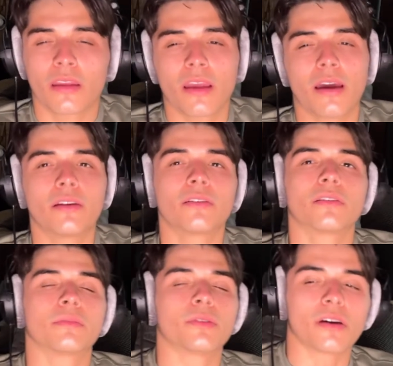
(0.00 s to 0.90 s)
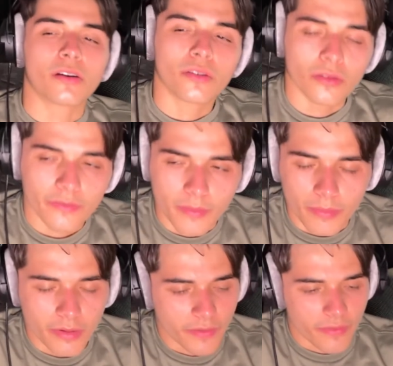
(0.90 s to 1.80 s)
Yeah, I don't know, bro. I don't know if
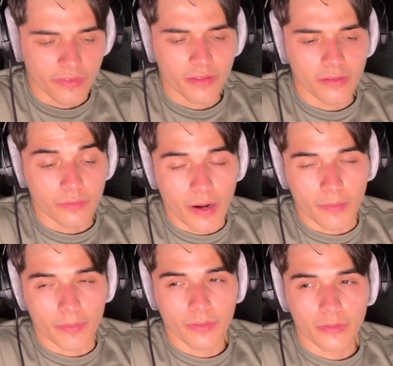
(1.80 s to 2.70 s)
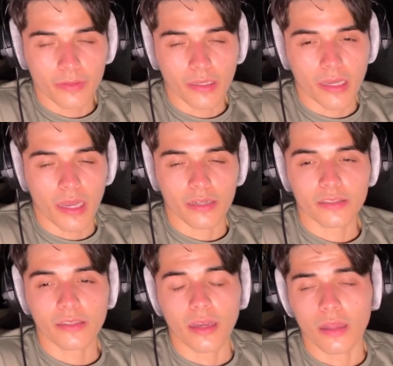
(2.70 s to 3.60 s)
I'm feeling the rap. Like, I
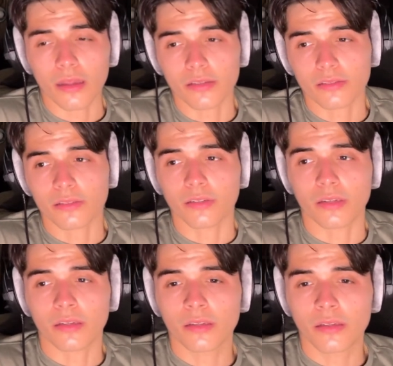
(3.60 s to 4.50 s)
actually got lost already.